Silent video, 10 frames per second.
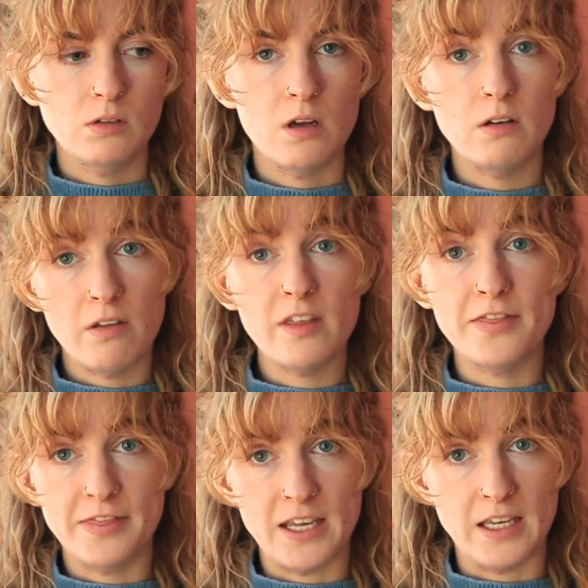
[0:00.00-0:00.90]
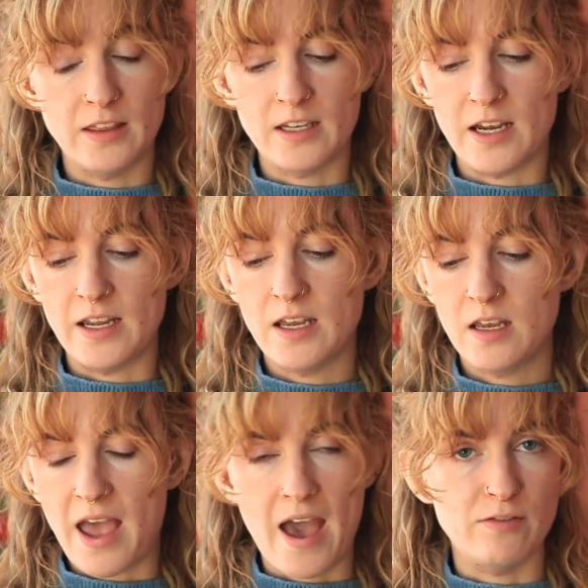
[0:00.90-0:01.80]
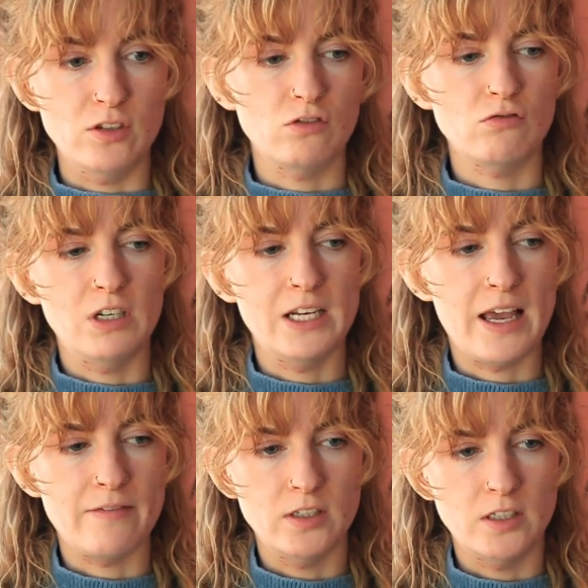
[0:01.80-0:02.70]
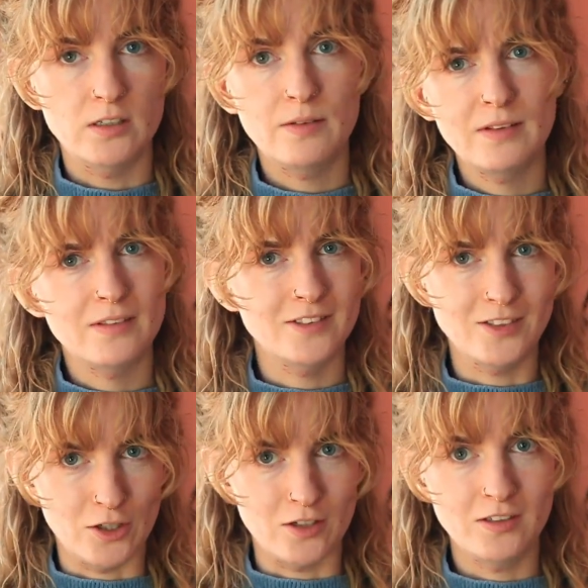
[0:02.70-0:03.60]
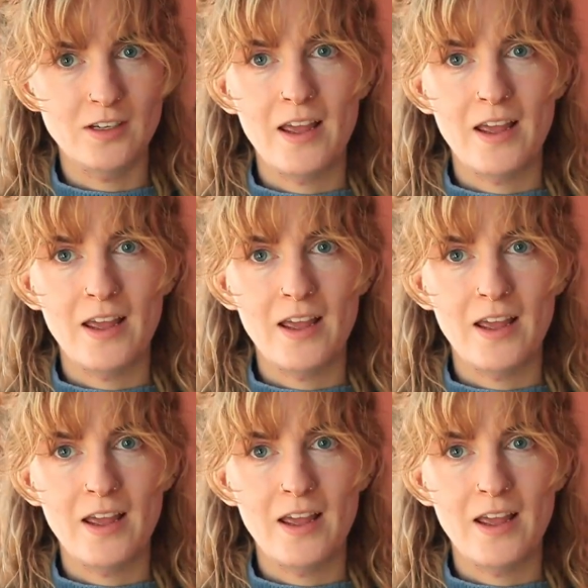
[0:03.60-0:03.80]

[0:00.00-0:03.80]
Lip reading: another thing that I haven't really ever done,